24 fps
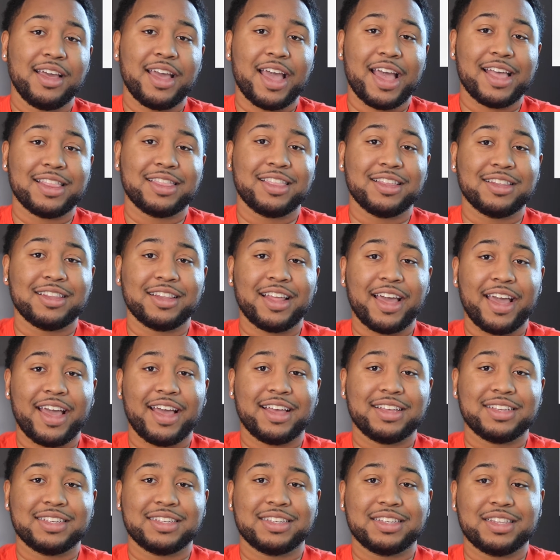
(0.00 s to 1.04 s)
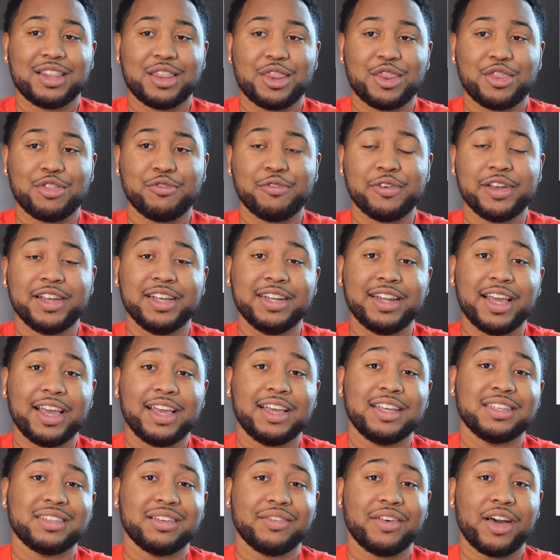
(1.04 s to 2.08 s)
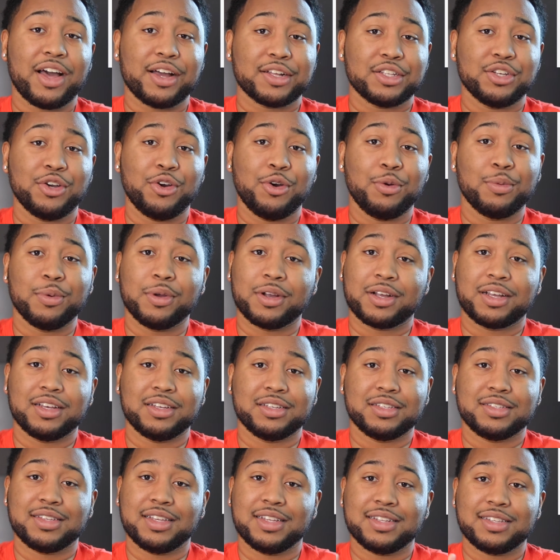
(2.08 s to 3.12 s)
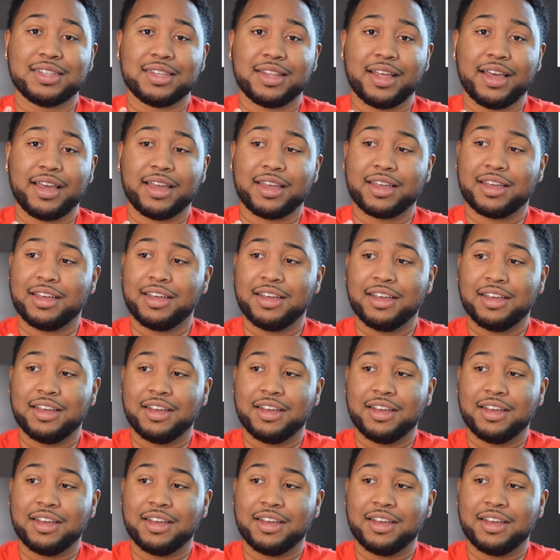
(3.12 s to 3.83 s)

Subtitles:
at the last 3 days of October, because it's like